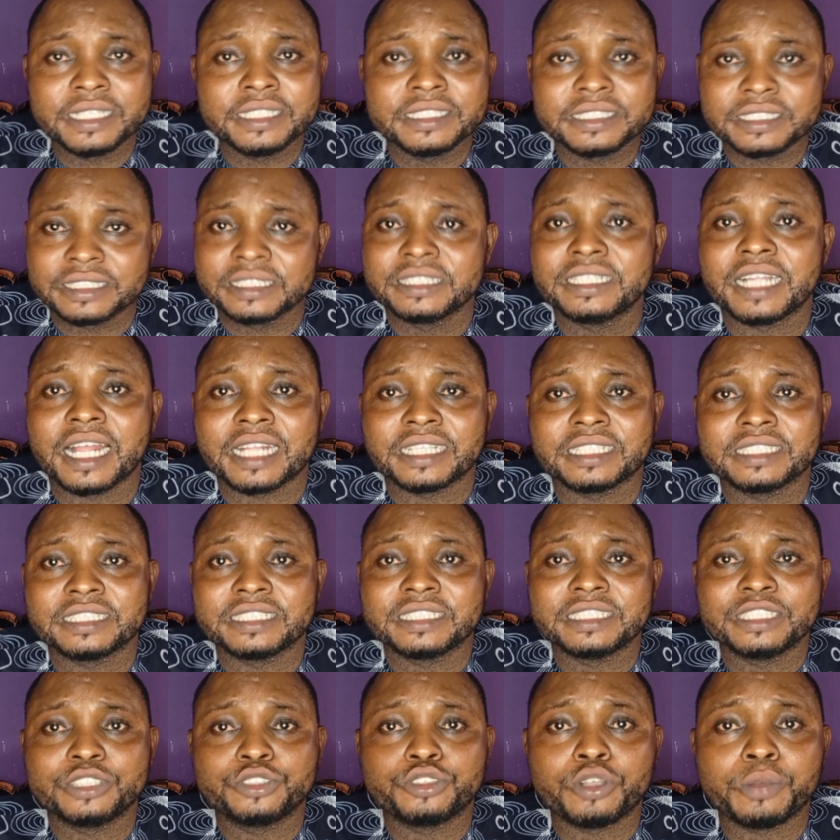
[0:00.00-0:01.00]
anything that
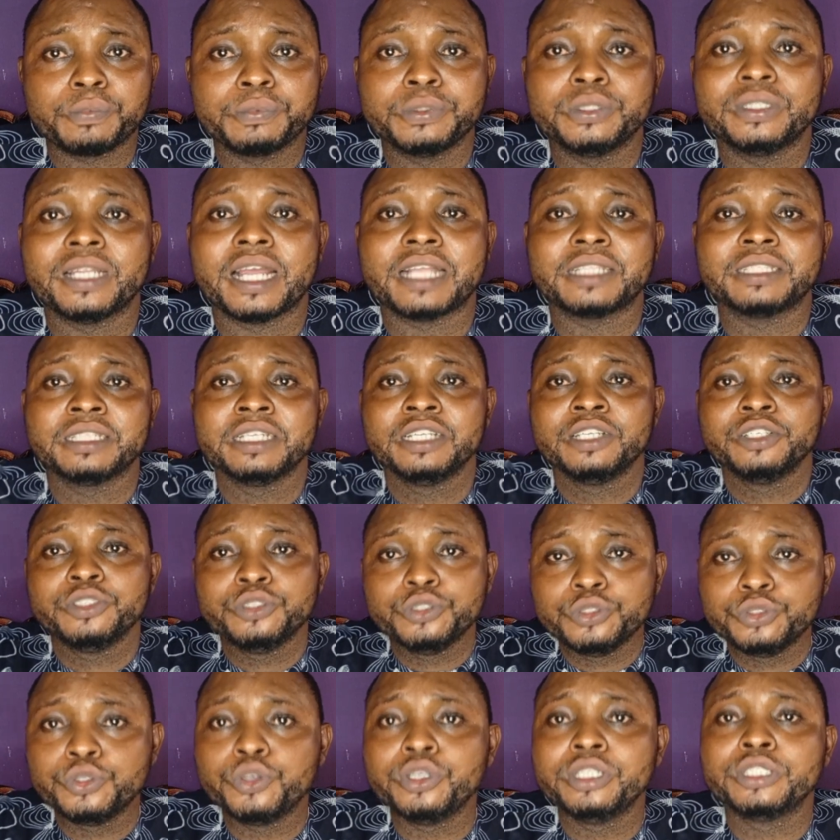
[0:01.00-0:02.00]
is disturbing you that
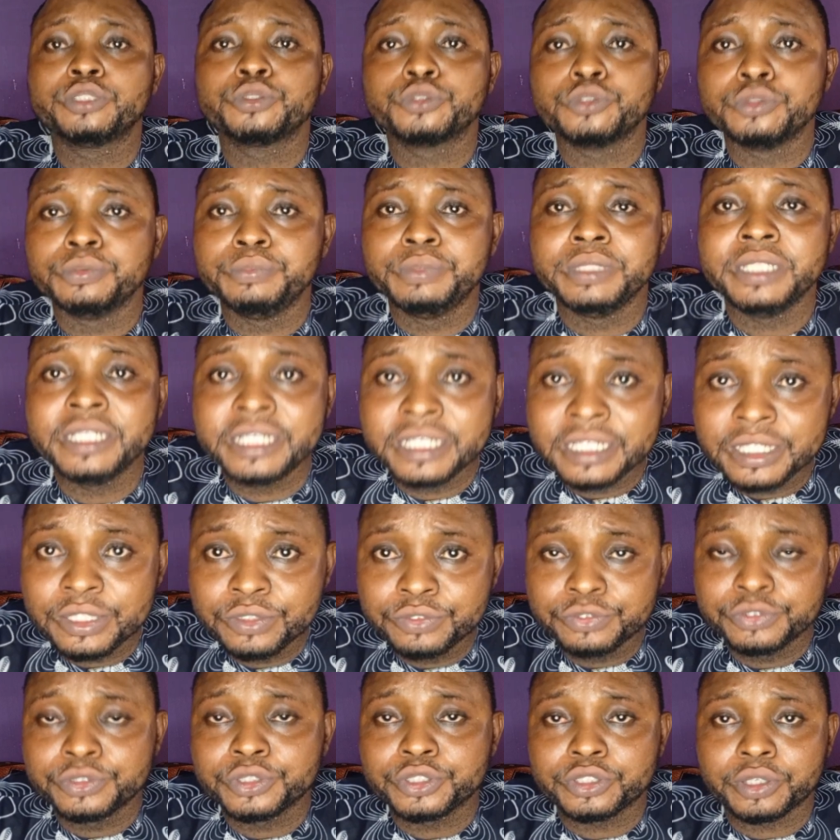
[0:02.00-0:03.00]
you know it could be
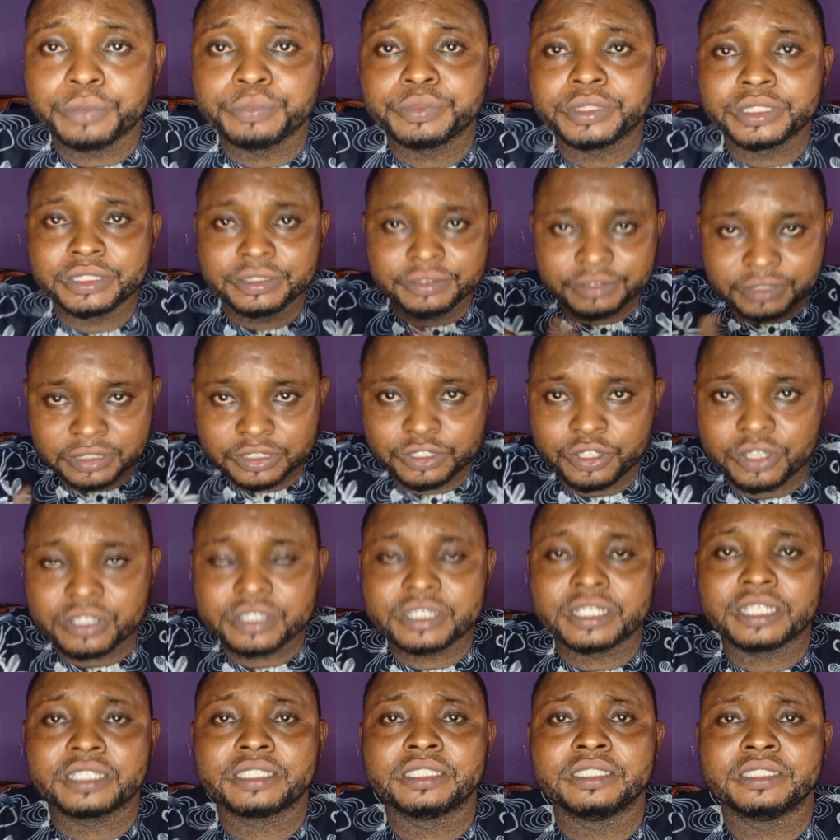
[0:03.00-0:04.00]
evil something,
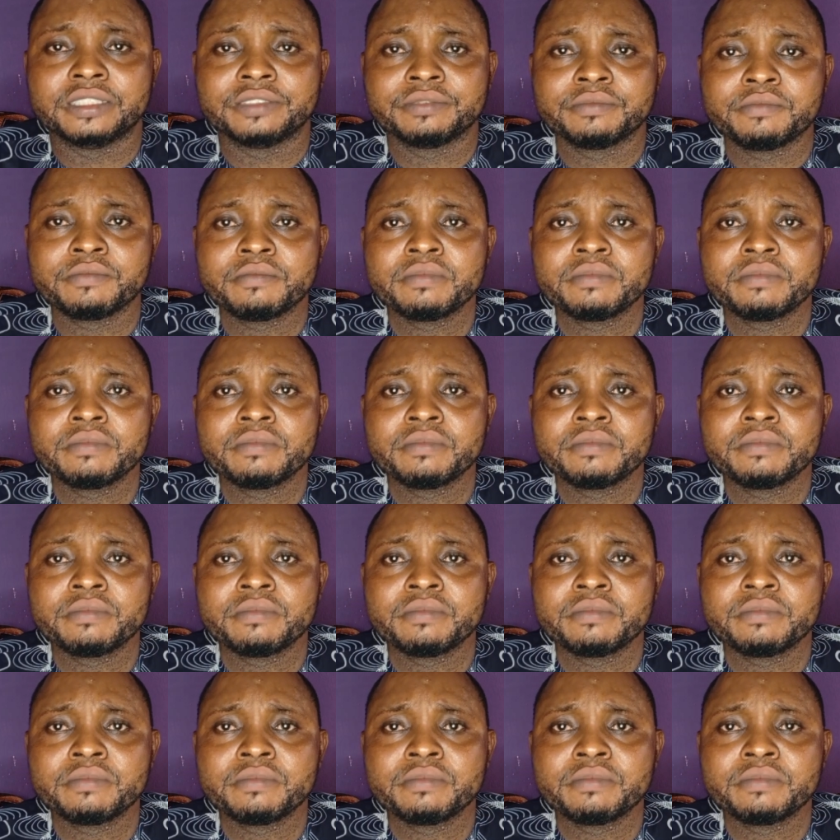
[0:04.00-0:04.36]
just take it.